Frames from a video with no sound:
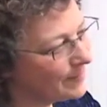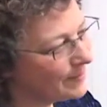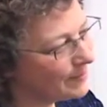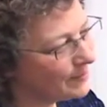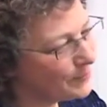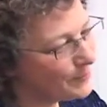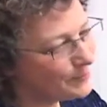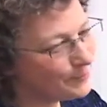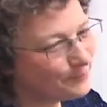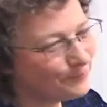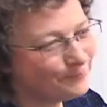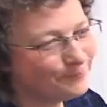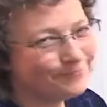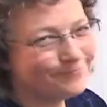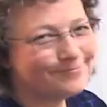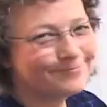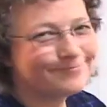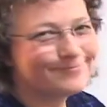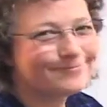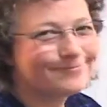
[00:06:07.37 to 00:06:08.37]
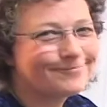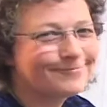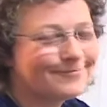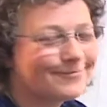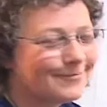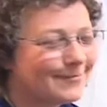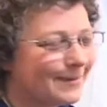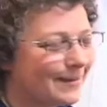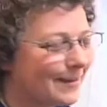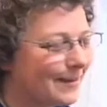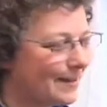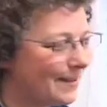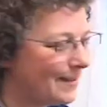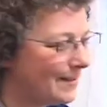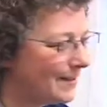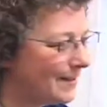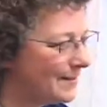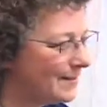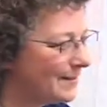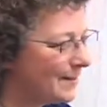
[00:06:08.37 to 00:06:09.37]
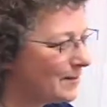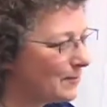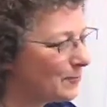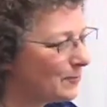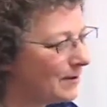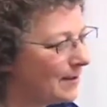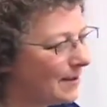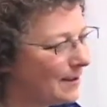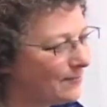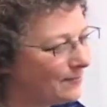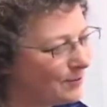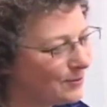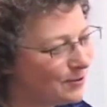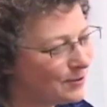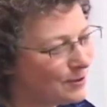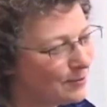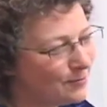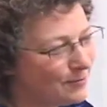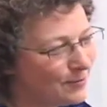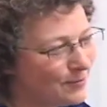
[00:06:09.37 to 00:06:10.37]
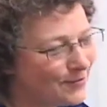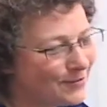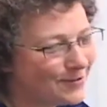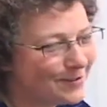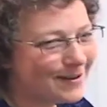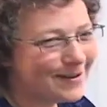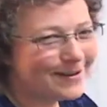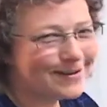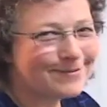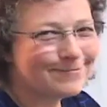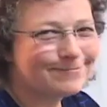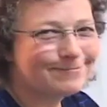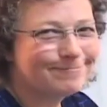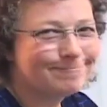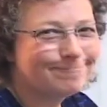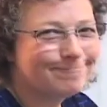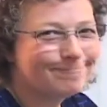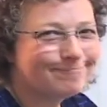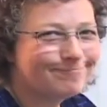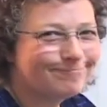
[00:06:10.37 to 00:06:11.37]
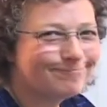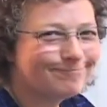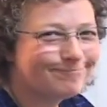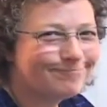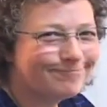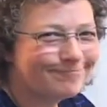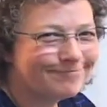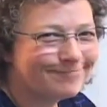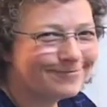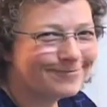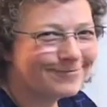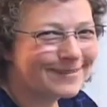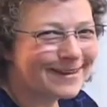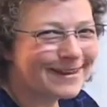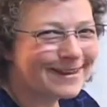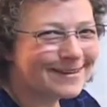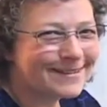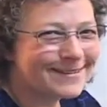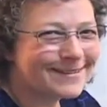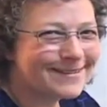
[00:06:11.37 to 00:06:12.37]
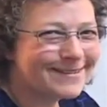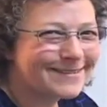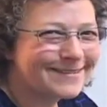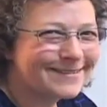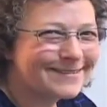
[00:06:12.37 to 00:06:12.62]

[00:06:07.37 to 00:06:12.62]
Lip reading: So, I guess that's what I have to share with you today. Thanks.